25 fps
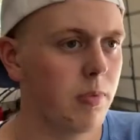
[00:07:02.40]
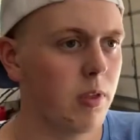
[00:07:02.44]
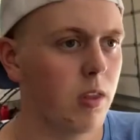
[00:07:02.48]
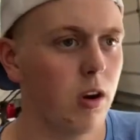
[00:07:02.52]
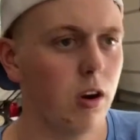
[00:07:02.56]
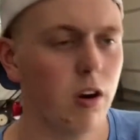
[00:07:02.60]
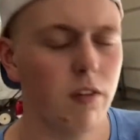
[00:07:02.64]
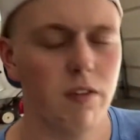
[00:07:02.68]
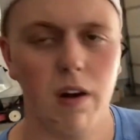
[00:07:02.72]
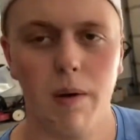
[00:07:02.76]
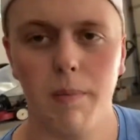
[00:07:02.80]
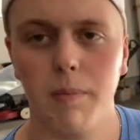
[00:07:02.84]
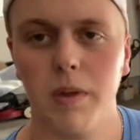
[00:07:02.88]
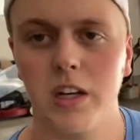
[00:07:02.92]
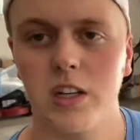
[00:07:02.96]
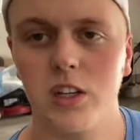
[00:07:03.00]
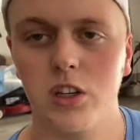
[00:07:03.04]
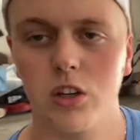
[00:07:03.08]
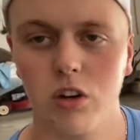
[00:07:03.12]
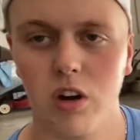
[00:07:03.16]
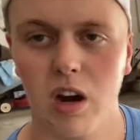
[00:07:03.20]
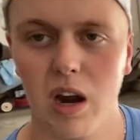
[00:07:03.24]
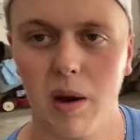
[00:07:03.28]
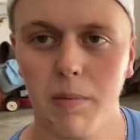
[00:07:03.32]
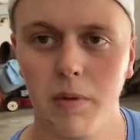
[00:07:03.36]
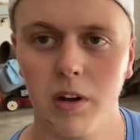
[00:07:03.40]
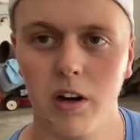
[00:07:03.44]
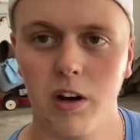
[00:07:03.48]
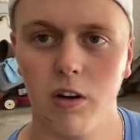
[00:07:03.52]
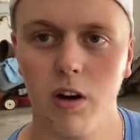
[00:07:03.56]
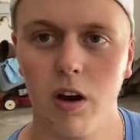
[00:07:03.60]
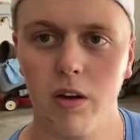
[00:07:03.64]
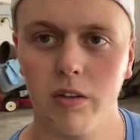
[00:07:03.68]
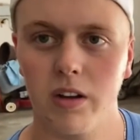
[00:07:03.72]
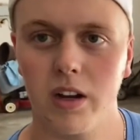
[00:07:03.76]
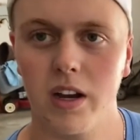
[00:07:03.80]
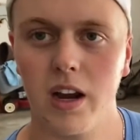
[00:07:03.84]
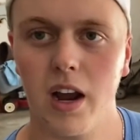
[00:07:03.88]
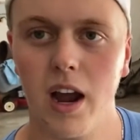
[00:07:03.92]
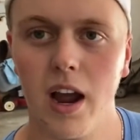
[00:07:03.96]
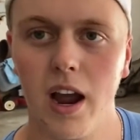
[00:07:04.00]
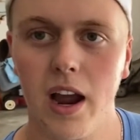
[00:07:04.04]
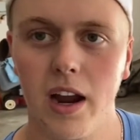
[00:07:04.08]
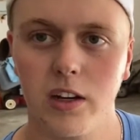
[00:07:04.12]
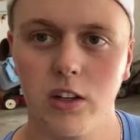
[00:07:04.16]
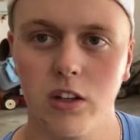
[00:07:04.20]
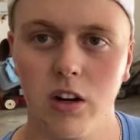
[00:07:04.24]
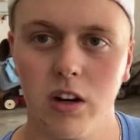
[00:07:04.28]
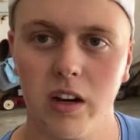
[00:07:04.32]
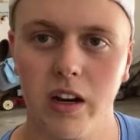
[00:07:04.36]
Or if I'm like scrambling around the
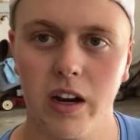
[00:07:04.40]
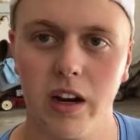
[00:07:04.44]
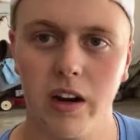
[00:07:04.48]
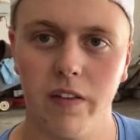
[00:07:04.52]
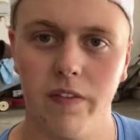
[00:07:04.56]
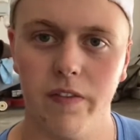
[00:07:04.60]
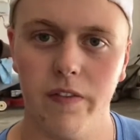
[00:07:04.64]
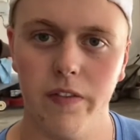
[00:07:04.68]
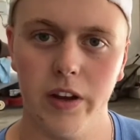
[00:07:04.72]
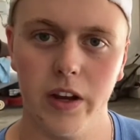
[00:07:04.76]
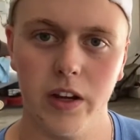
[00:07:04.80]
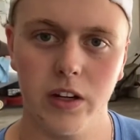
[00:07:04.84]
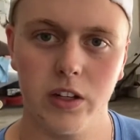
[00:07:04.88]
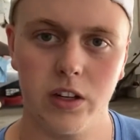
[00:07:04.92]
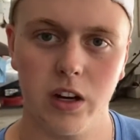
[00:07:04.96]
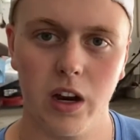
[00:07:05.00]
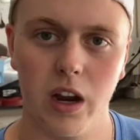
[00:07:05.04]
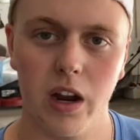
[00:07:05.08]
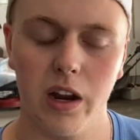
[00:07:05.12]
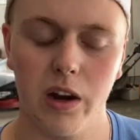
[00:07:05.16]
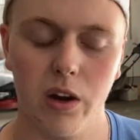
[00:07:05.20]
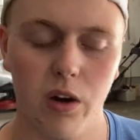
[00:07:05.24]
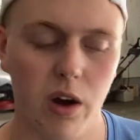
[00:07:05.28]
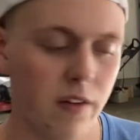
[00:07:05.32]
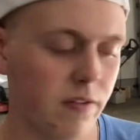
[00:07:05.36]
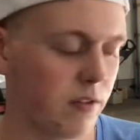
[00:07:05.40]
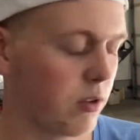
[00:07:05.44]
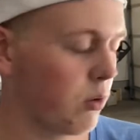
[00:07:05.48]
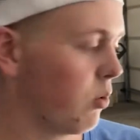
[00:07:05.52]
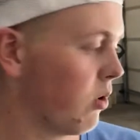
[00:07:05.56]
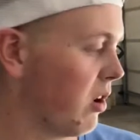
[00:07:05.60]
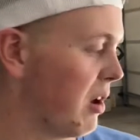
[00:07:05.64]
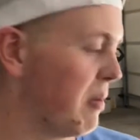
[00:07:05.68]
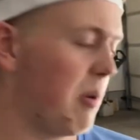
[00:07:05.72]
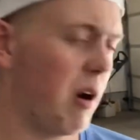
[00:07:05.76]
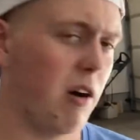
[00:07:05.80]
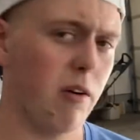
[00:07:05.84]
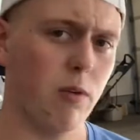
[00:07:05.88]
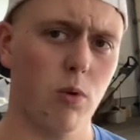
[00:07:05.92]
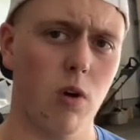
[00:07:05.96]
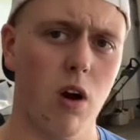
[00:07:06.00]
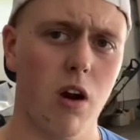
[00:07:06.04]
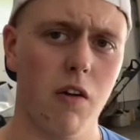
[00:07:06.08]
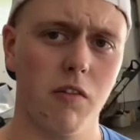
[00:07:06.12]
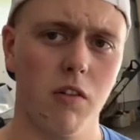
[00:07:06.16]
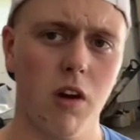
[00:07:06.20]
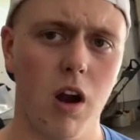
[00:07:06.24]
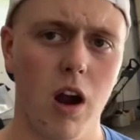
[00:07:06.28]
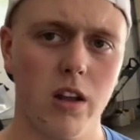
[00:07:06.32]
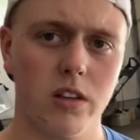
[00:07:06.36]
kayak trying to get a fish, I don't have to worry
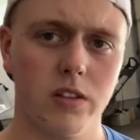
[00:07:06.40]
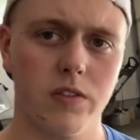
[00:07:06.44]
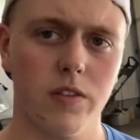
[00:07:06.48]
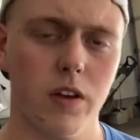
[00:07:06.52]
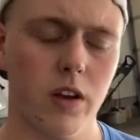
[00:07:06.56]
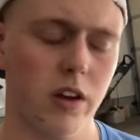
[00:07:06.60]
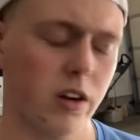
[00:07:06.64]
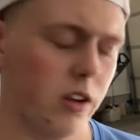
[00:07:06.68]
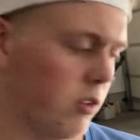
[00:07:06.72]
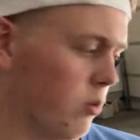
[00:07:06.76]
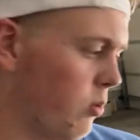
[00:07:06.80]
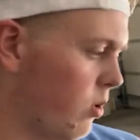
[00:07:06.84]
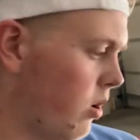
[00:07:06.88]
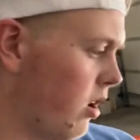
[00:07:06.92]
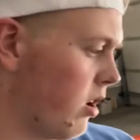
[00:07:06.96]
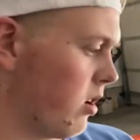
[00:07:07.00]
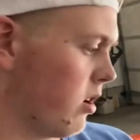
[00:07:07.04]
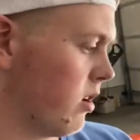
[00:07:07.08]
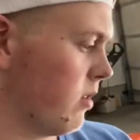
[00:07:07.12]
about rods falling in the water.